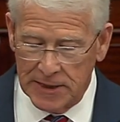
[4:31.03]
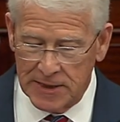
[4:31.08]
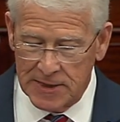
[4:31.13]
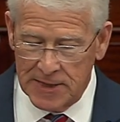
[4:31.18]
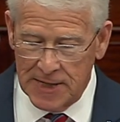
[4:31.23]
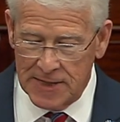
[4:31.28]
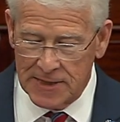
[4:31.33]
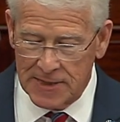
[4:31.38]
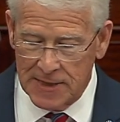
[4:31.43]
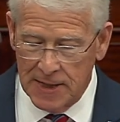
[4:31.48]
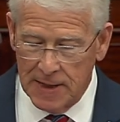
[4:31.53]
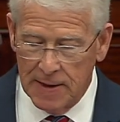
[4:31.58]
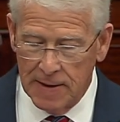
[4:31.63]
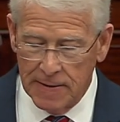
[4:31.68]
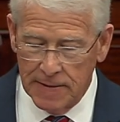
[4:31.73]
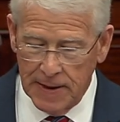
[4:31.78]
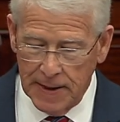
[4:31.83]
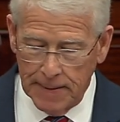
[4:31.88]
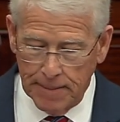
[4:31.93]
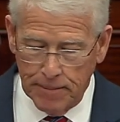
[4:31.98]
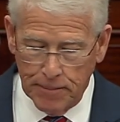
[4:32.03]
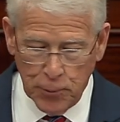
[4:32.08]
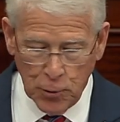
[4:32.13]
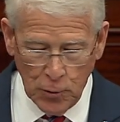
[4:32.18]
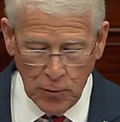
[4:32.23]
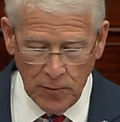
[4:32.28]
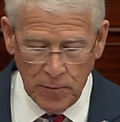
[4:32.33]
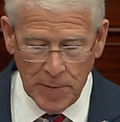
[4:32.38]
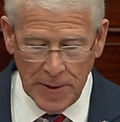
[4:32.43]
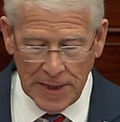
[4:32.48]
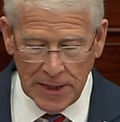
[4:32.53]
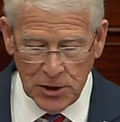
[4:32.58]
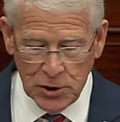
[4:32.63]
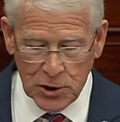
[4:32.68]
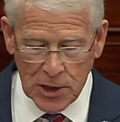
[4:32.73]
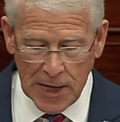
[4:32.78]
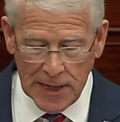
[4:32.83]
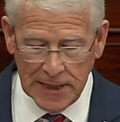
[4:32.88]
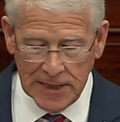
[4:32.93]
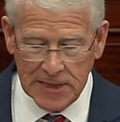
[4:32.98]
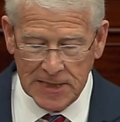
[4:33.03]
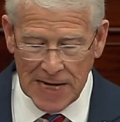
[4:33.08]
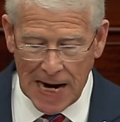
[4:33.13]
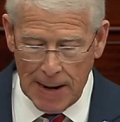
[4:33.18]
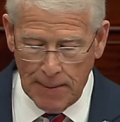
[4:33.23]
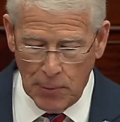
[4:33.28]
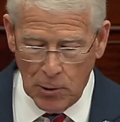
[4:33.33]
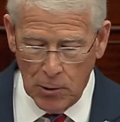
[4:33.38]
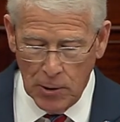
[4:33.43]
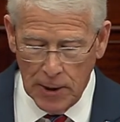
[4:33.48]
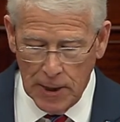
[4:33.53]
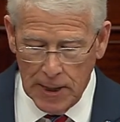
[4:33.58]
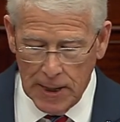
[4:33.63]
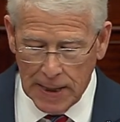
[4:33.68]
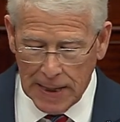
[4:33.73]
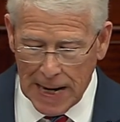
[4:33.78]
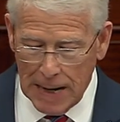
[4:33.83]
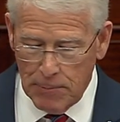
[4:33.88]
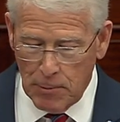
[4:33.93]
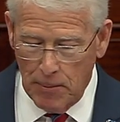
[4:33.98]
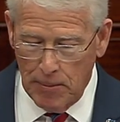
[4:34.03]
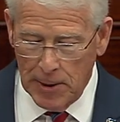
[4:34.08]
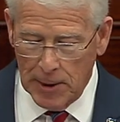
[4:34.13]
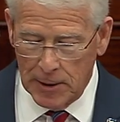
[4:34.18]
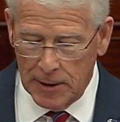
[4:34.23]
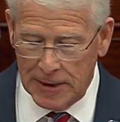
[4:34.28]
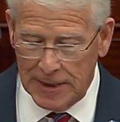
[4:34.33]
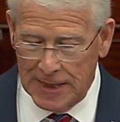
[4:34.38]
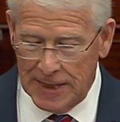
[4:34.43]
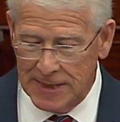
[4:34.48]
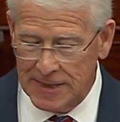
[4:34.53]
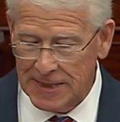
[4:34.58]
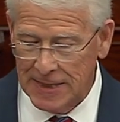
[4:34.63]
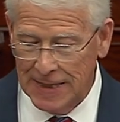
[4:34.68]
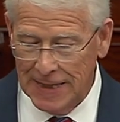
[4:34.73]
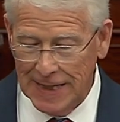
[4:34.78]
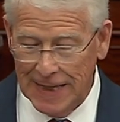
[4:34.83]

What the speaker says: says the improvement in Chinese cyber capabilities